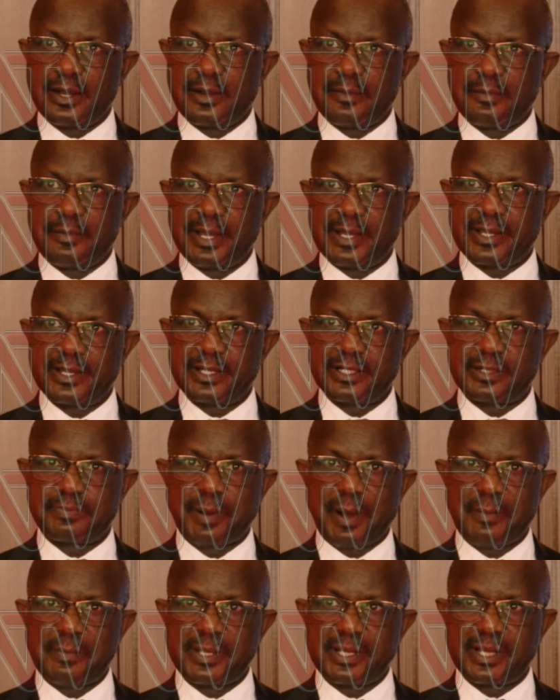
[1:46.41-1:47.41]
Making it
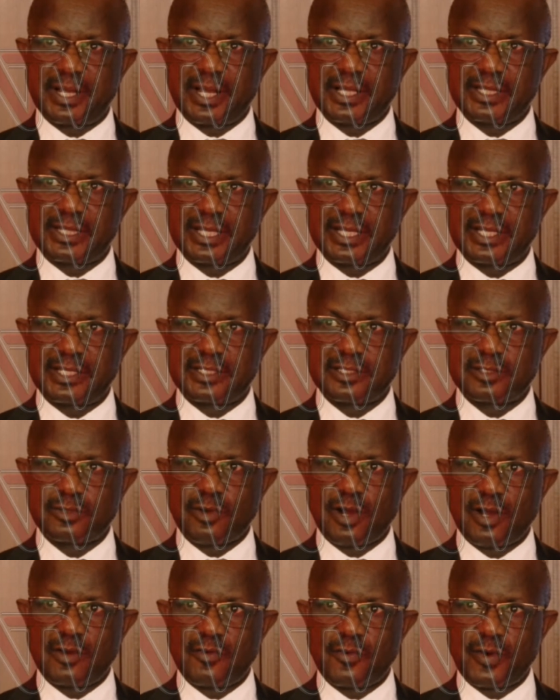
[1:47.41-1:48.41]
public, I think it is
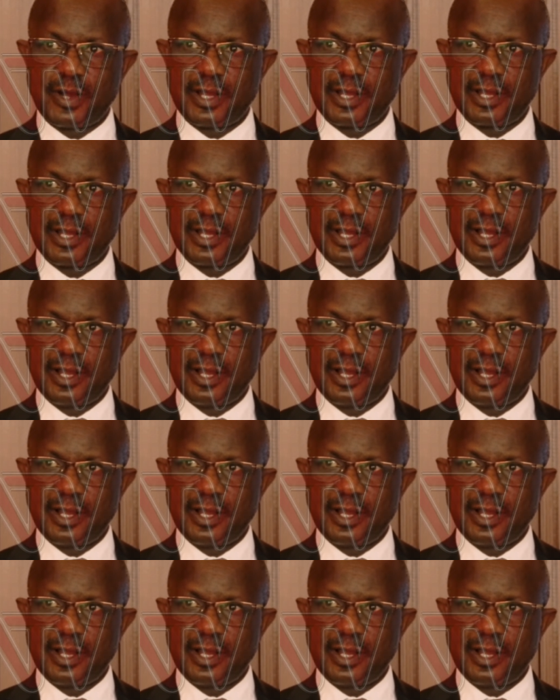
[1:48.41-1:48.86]
one way